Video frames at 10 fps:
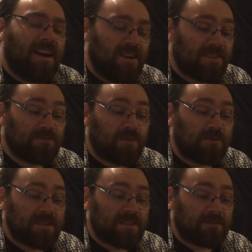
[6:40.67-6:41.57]
That's
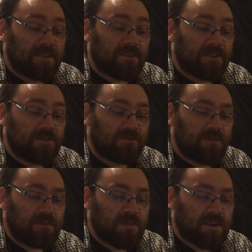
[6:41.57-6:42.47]
probably something that I should
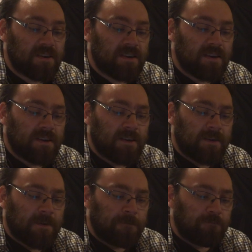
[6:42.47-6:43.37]
remember,
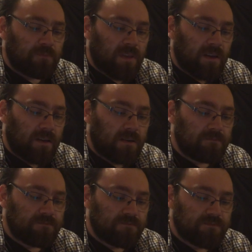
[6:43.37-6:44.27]
hey? Um,